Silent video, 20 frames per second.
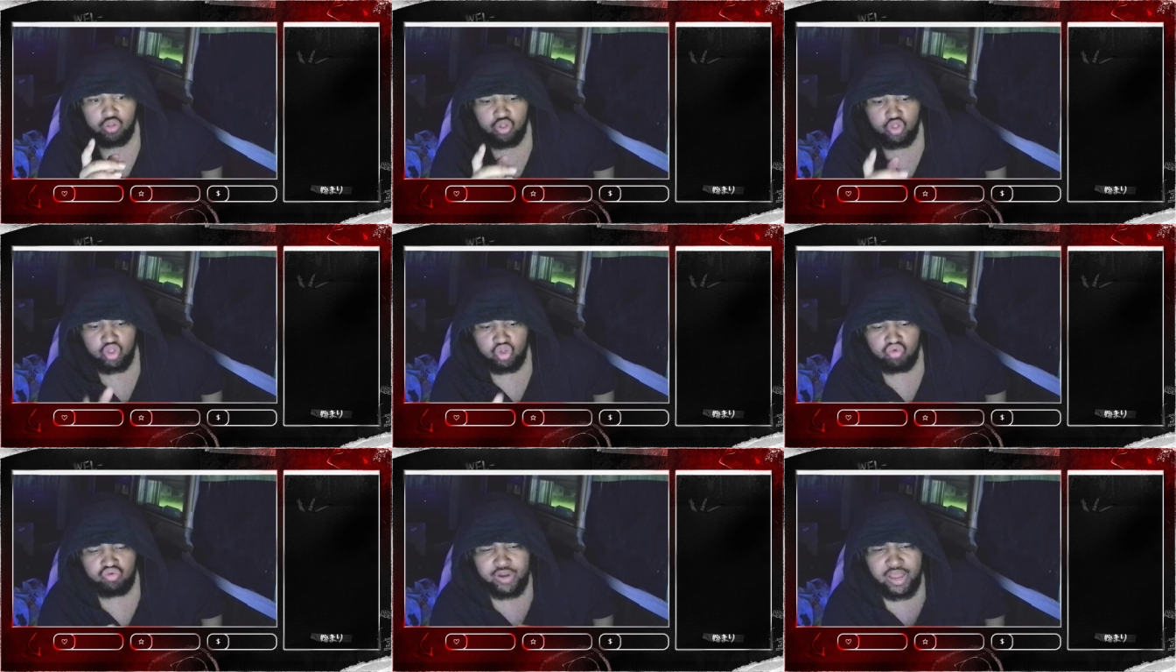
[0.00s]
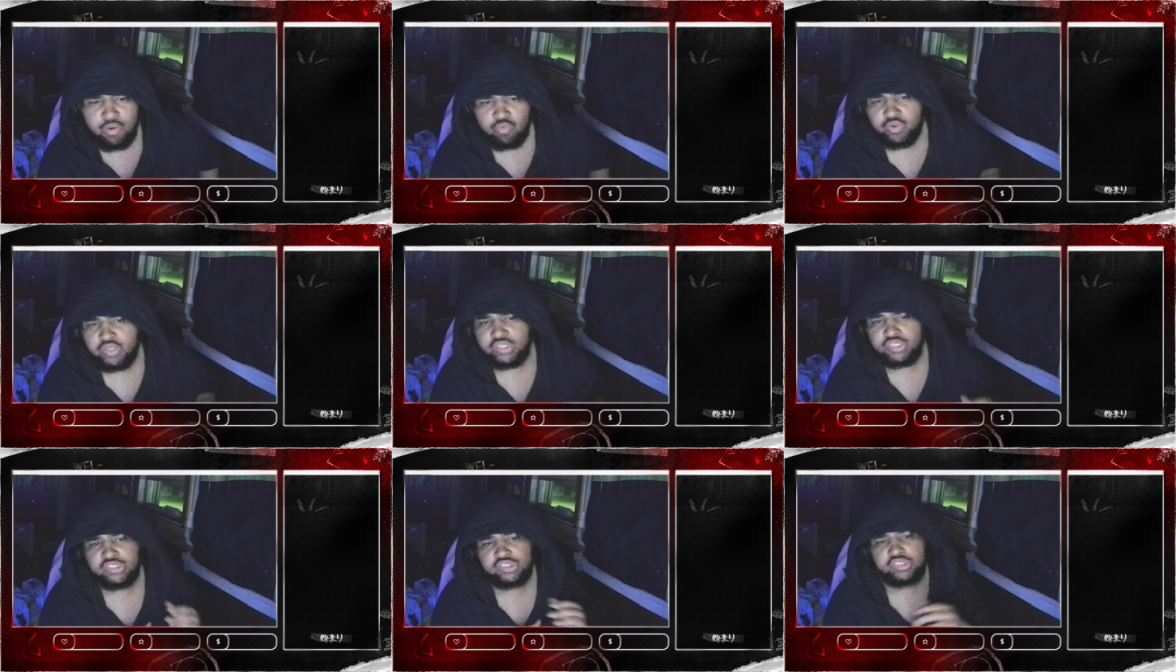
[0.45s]
You're not
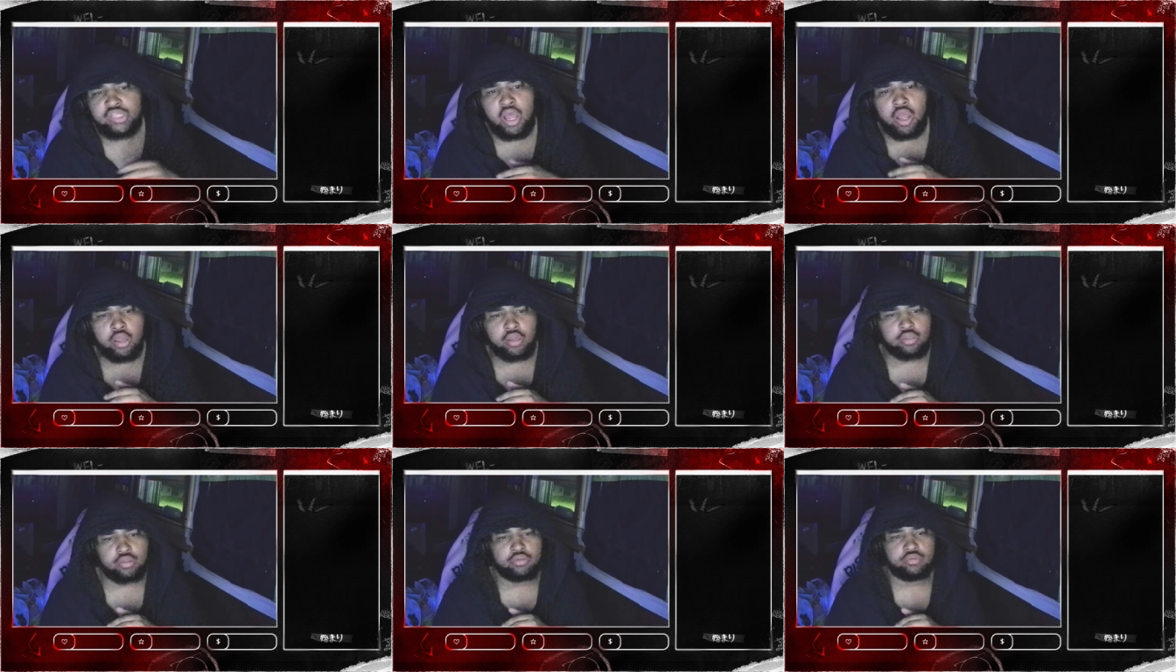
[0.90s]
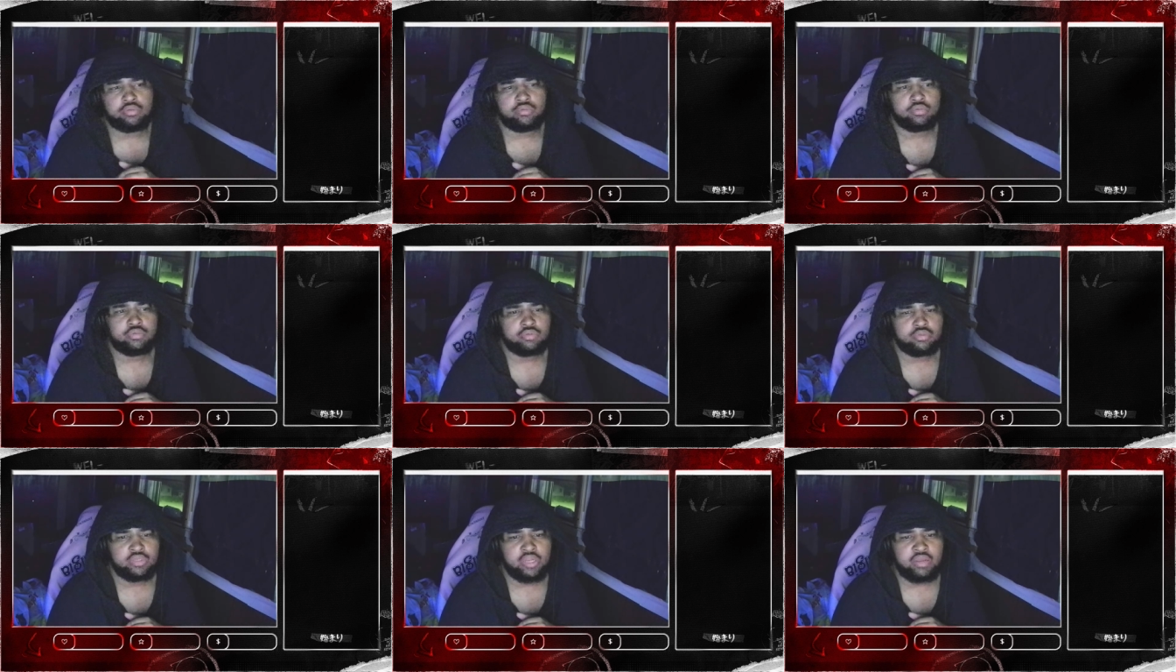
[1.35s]
really stuck. You
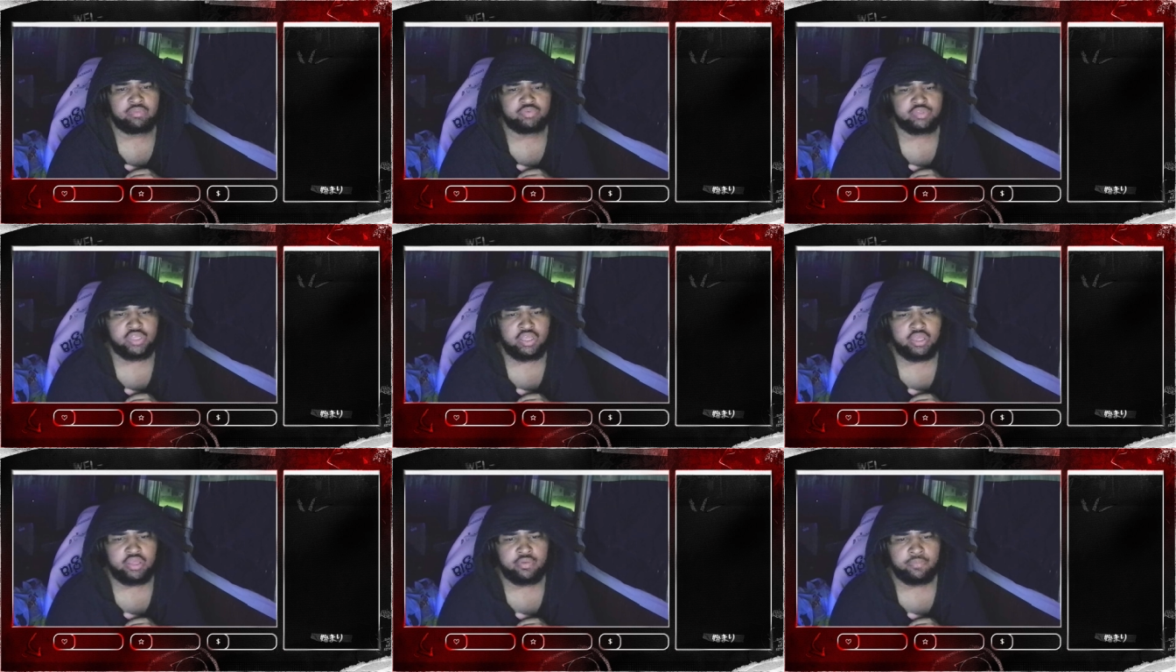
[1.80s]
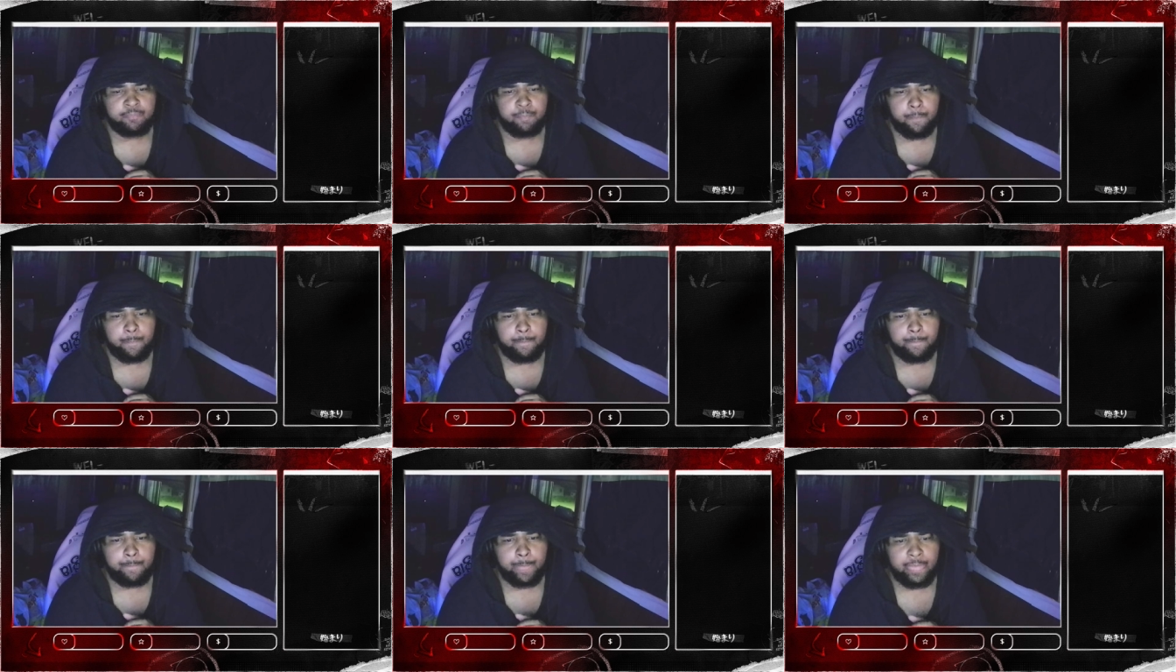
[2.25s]
know what I'm saying?
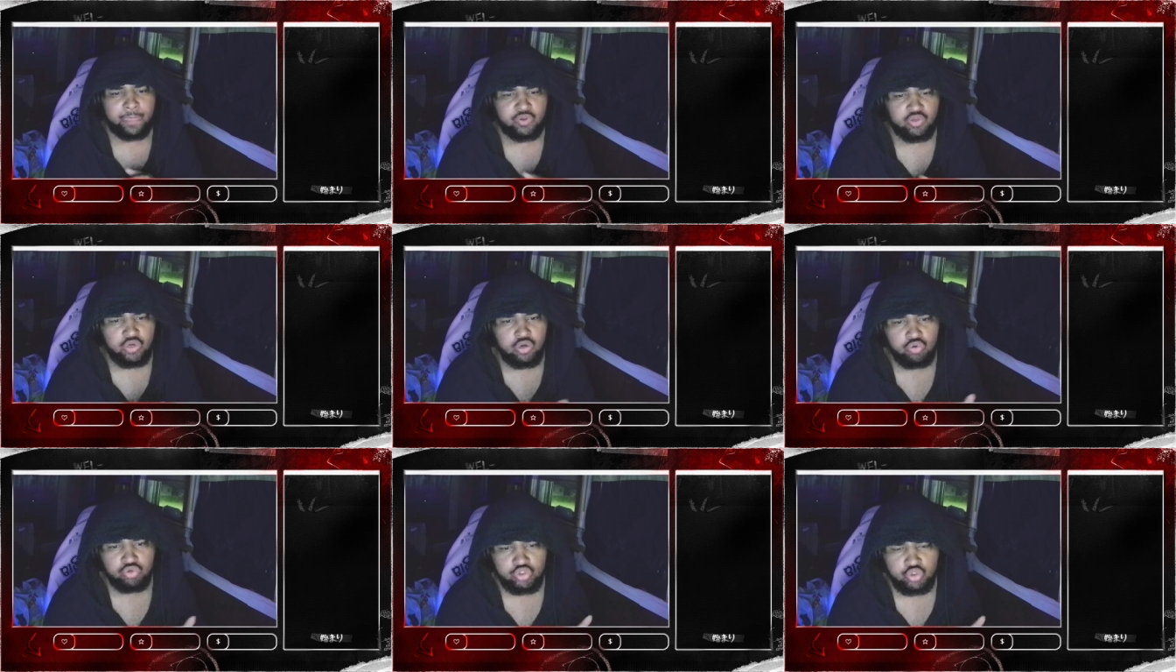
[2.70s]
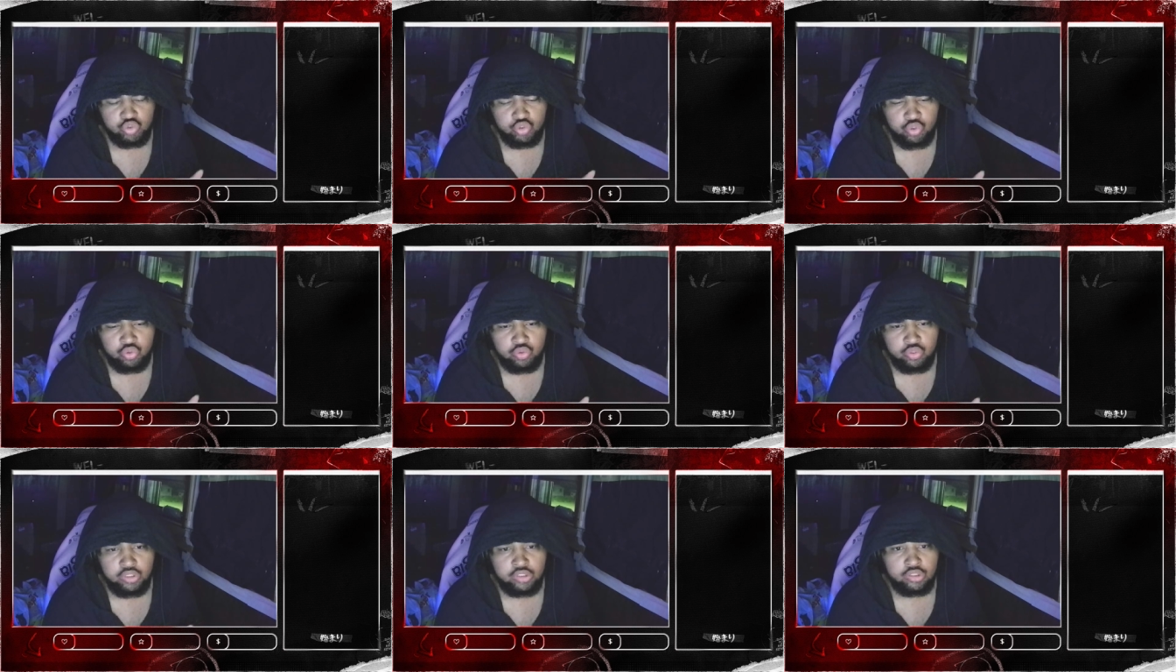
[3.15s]
You know what you're
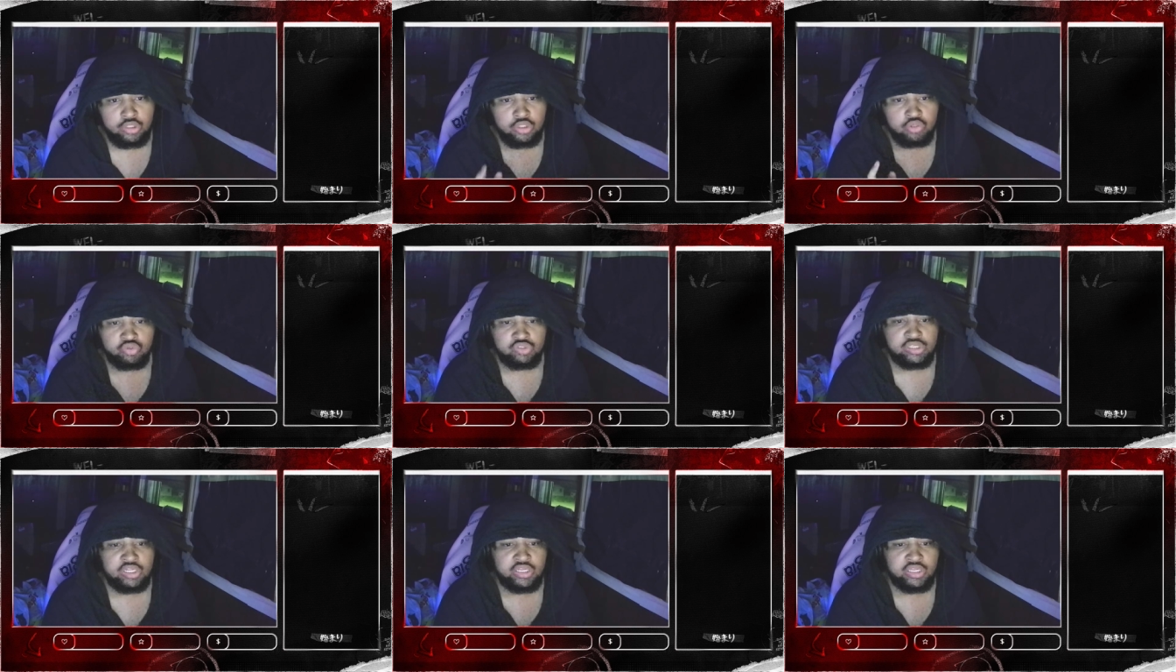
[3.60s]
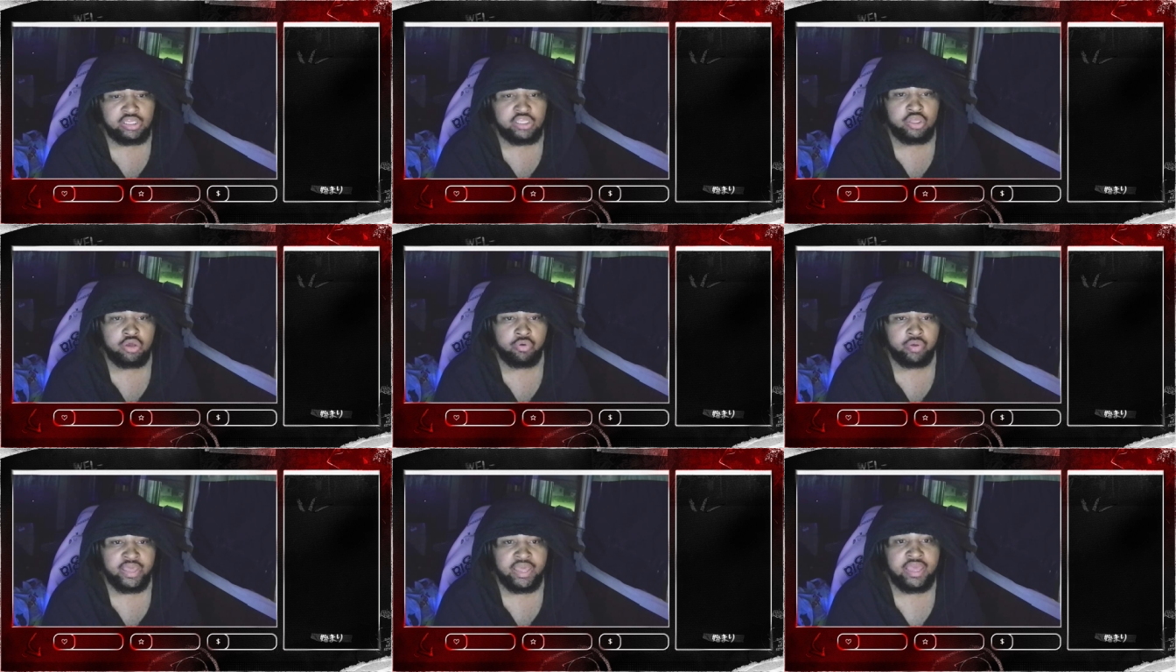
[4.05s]
doing? You stuck in
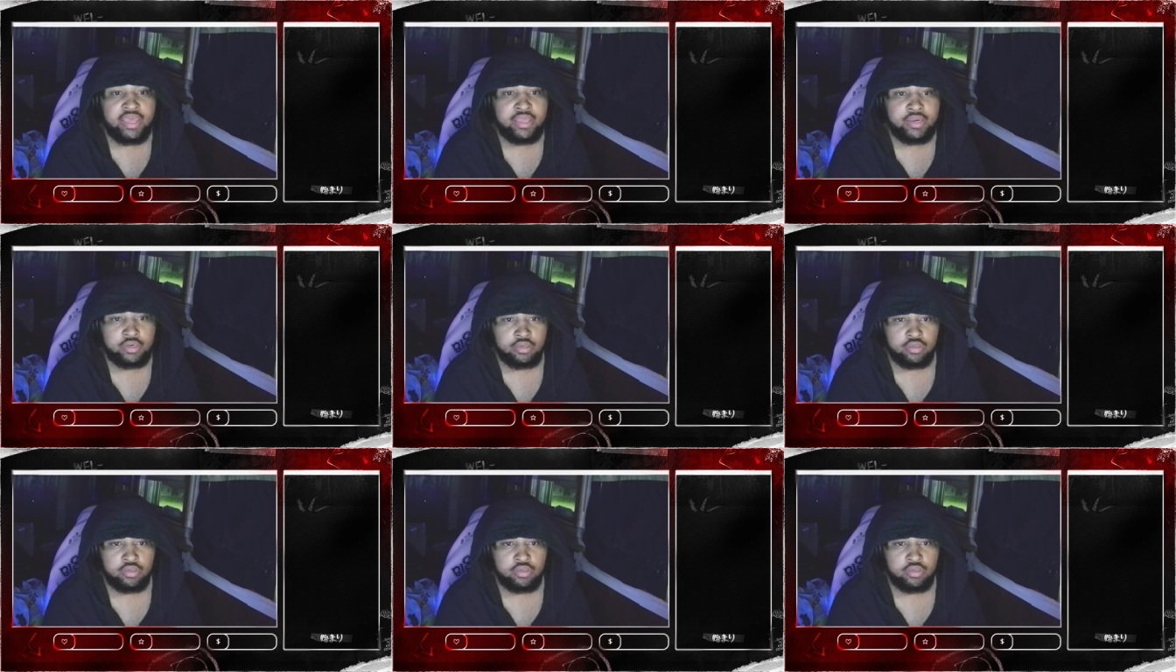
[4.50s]
your head.